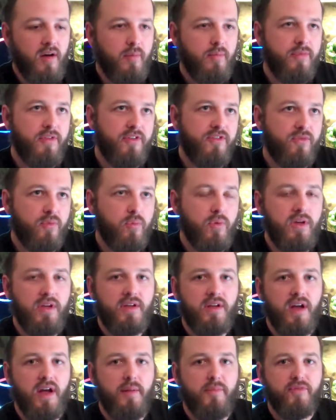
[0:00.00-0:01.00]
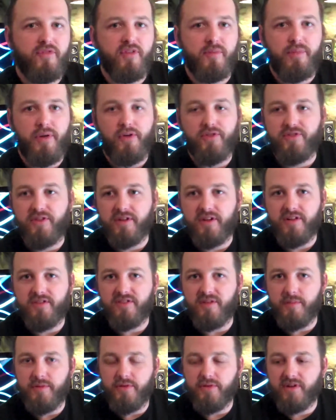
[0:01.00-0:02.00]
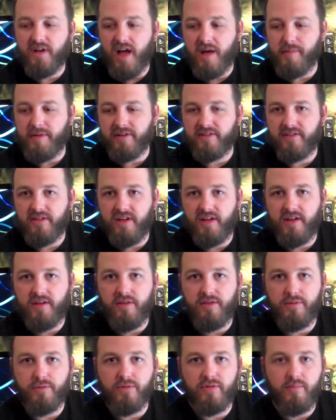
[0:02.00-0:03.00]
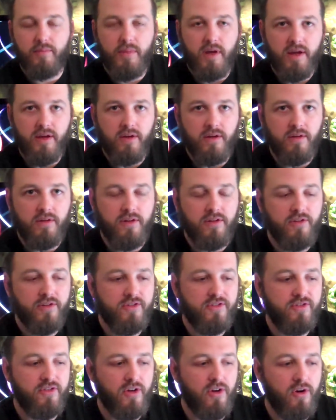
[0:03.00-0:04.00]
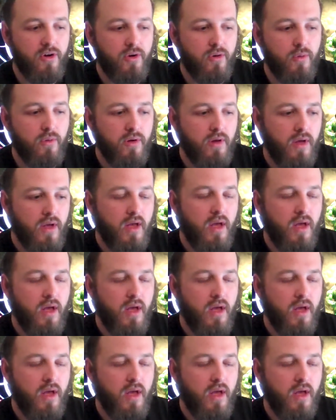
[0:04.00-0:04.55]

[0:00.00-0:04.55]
This week I'm supposed to get some new comics in through the mail, so